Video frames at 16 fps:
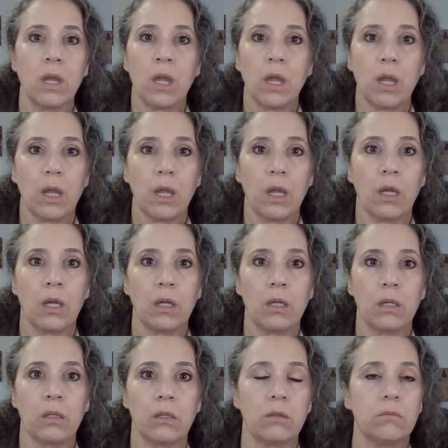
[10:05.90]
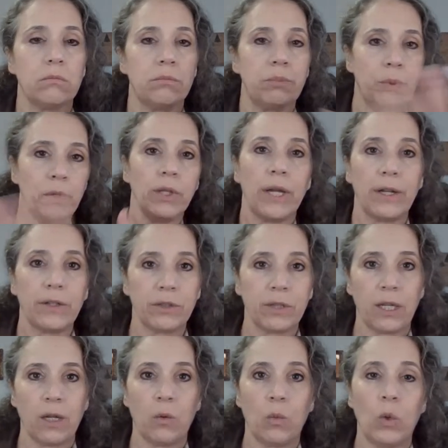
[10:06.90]
and pull out
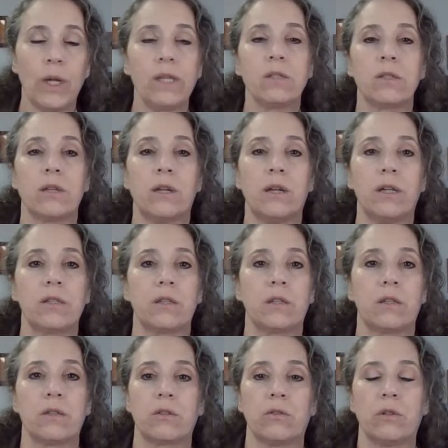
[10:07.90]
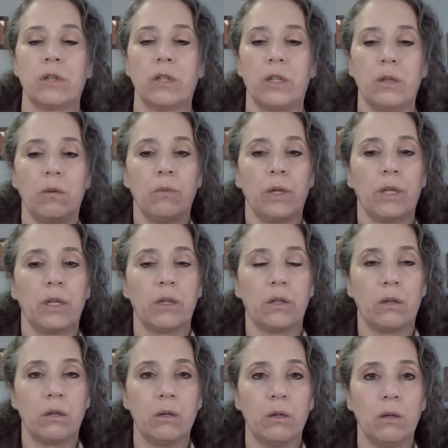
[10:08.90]
that white sauce that's already ready to
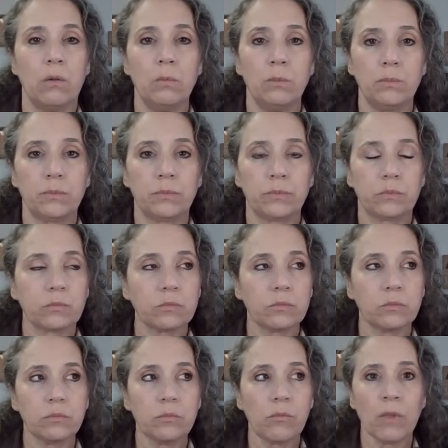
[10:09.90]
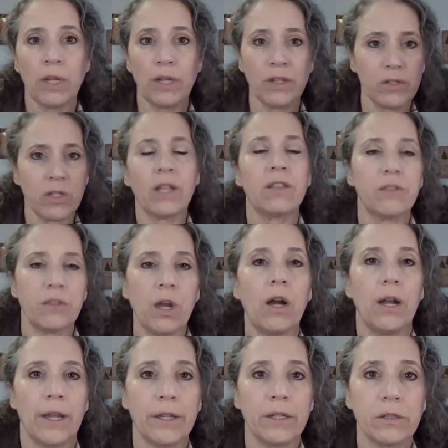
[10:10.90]
go. I just got a
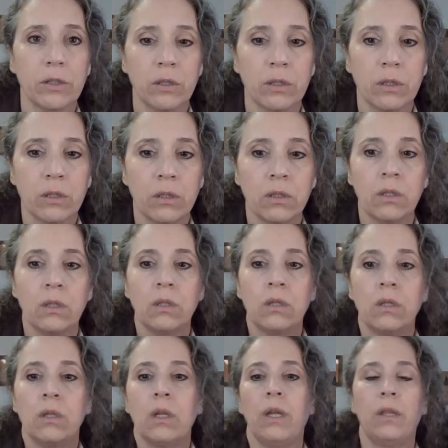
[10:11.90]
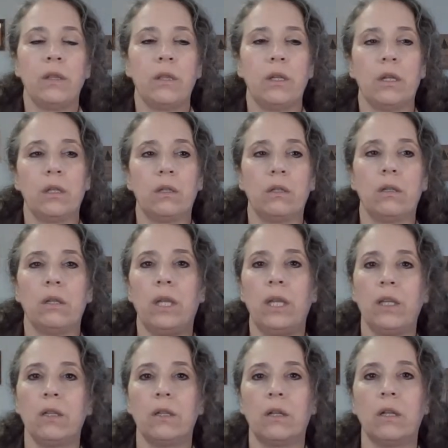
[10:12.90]
thought, and then
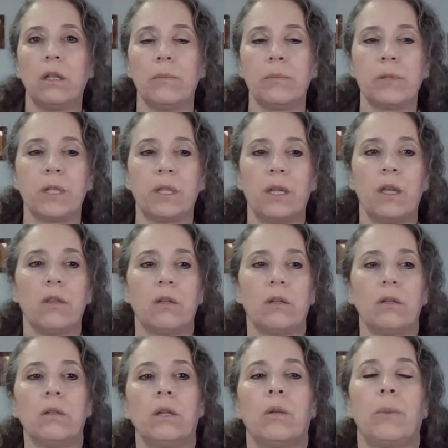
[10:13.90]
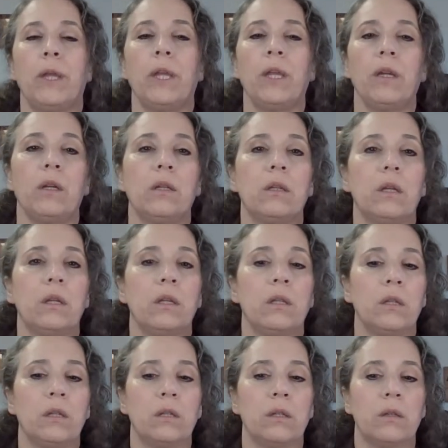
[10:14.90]
heat it all up together in a pan and
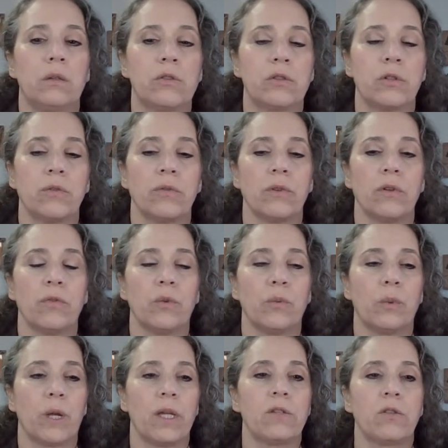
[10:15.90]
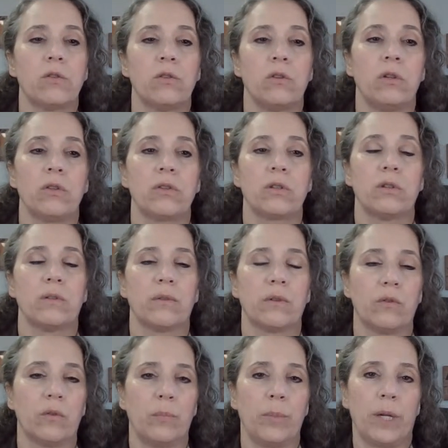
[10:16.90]
then serve it over rice, or you can serve
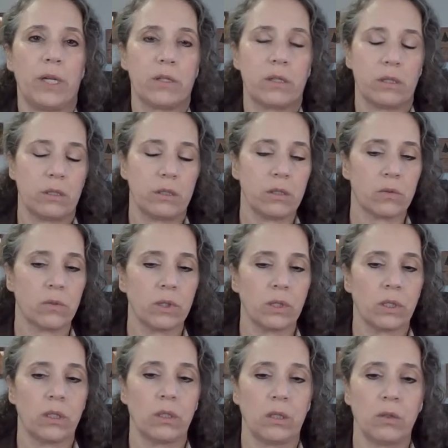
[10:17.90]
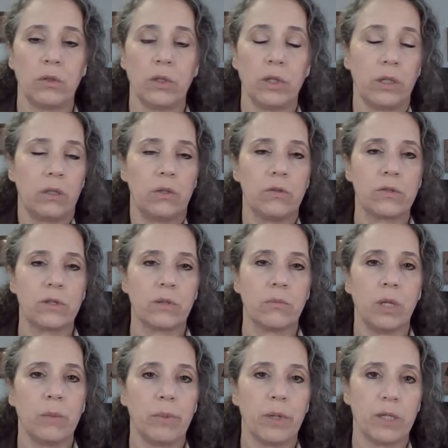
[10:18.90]
it over pasta. It's really good. Or you can use the
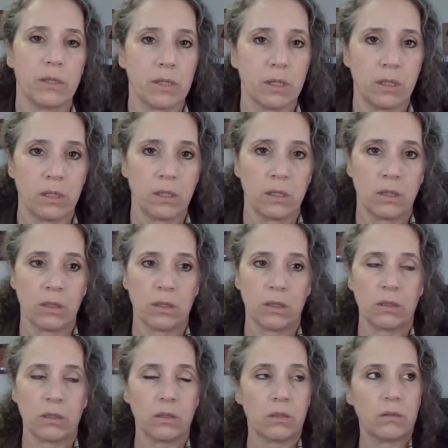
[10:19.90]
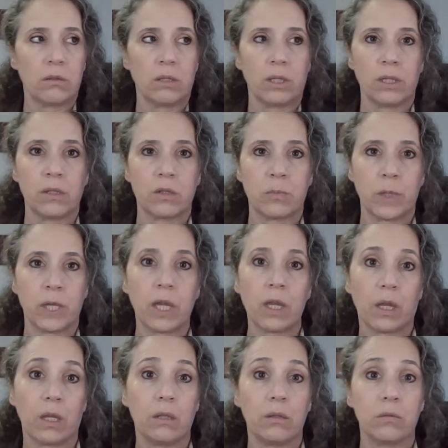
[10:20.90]
meatballs in like
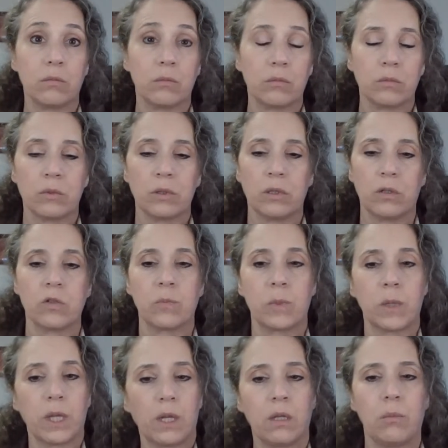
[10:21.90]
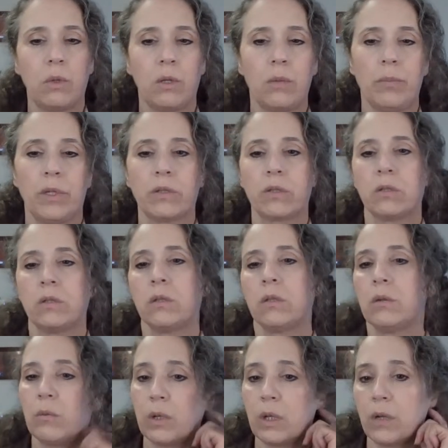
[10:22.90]
spaghetti, spaghetti and meatballs,
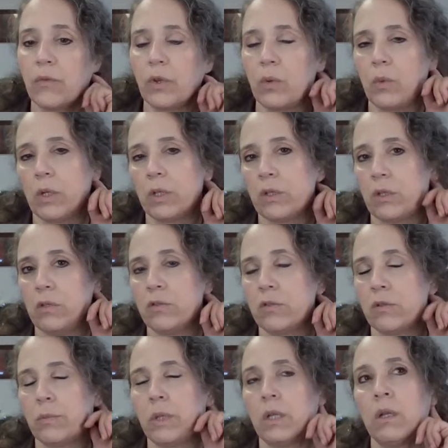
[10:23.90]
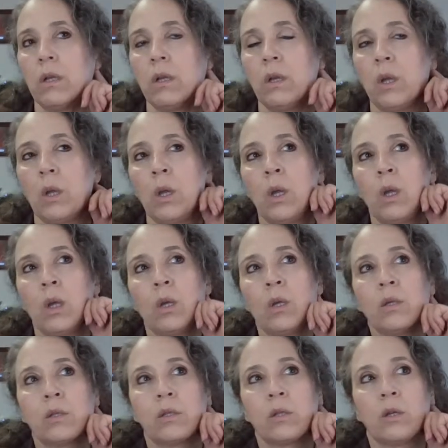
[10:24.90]
whatever you want to use them in.
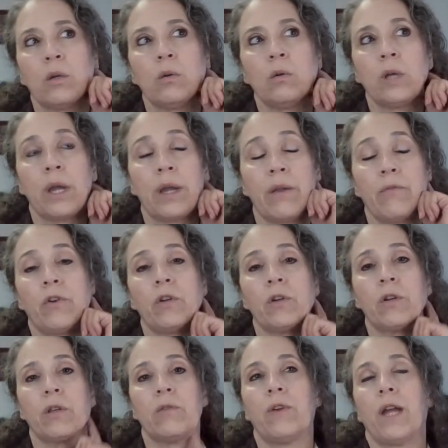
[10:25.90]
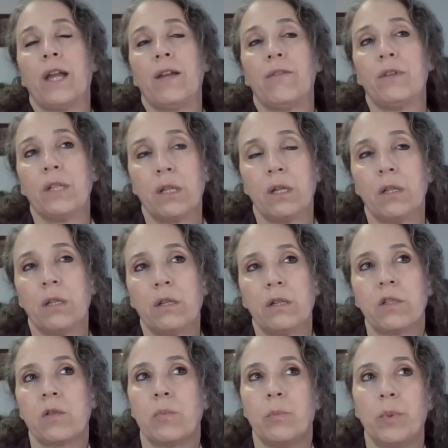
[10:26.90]
So I've heard of, I haven't done
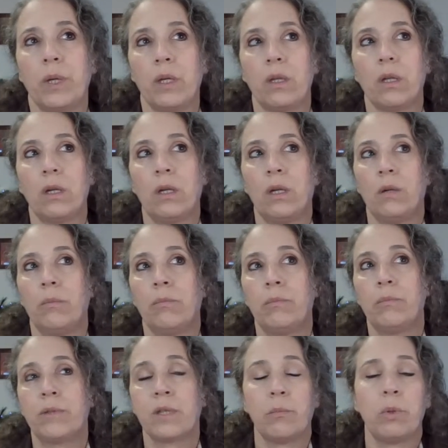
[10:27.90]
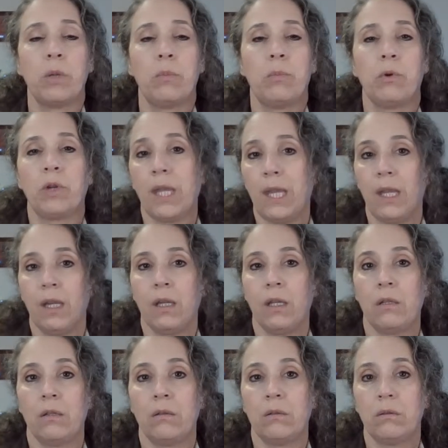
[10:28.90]
this, but some people
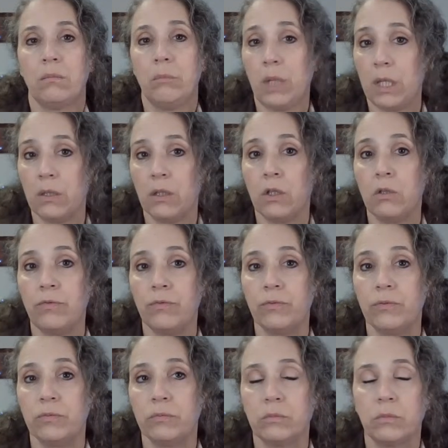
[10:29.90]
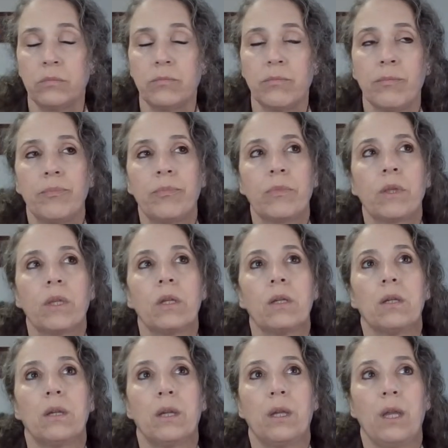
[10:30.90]
can meatloaf.
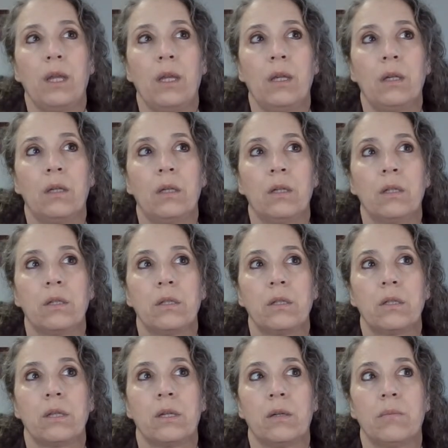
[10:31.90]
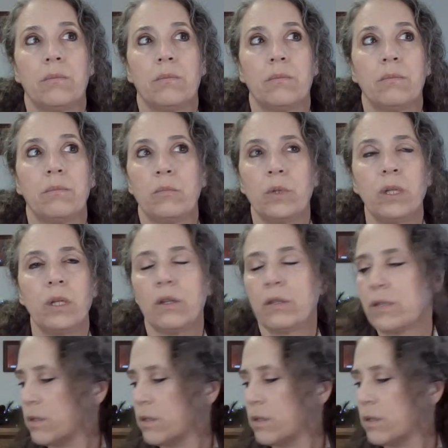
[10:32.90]
And what else